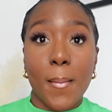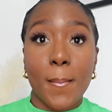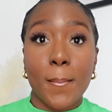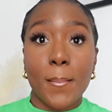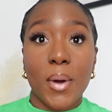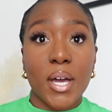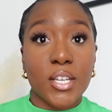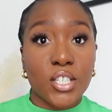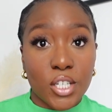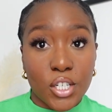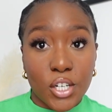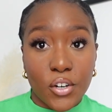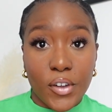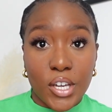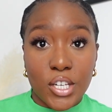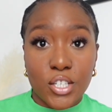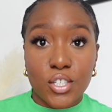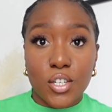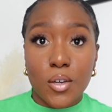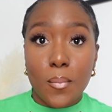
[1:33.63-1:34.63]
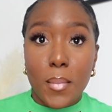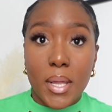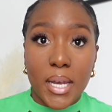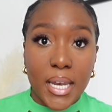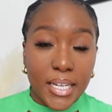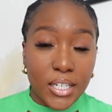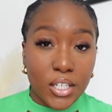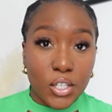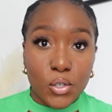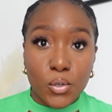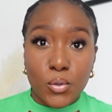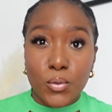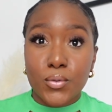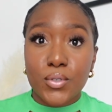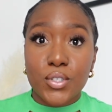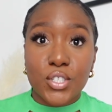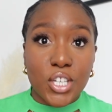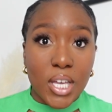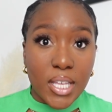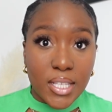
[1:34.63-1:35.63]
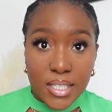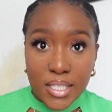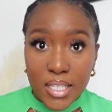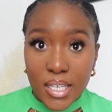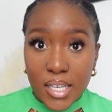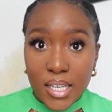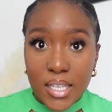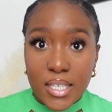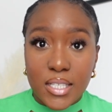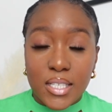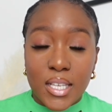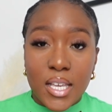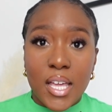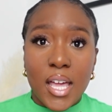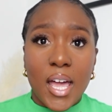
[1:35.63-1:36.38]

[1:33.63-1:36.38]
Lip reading: my generation, millennials, Gen Zs,